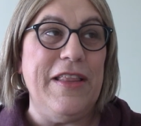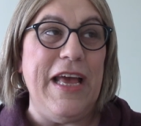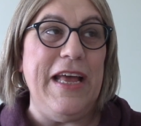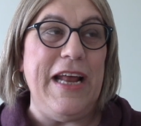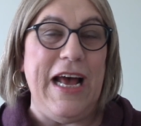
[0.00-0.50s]

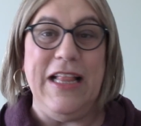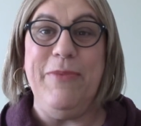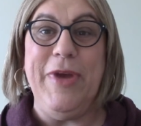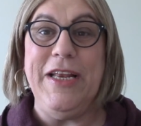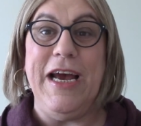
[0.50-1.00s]
that Holly
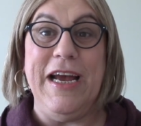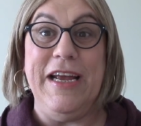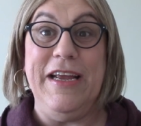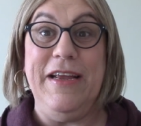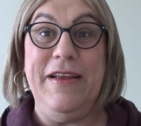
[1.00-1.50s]
may
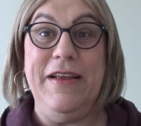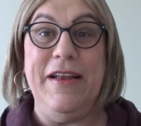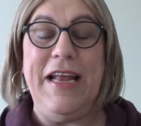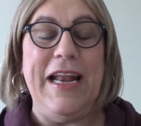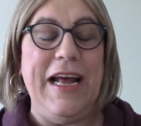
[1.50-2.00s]
die, yeah,
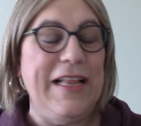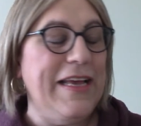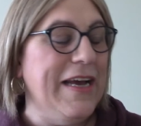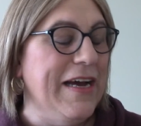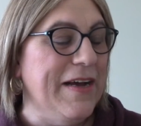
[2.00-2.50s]
not
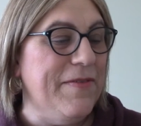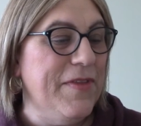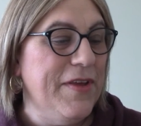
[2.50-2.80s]
Holly, uh,